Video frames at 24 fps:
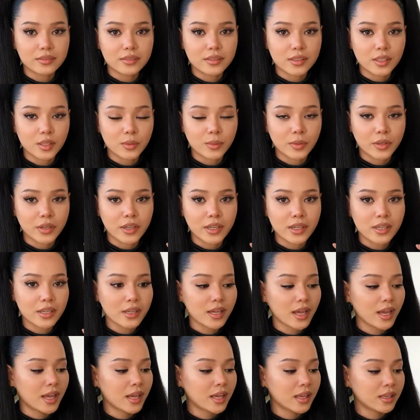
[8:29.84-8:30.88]

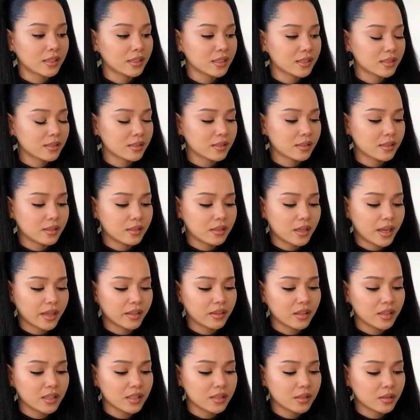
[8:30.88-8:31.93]
Tilbury, and I
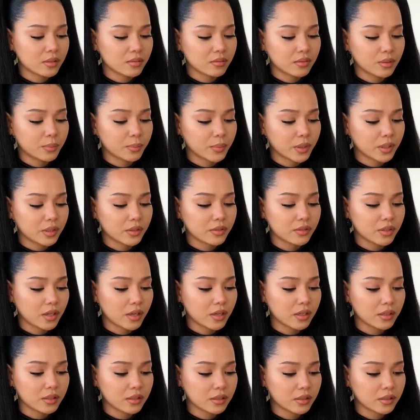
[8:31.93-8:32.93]
think it's the Pillow Talk.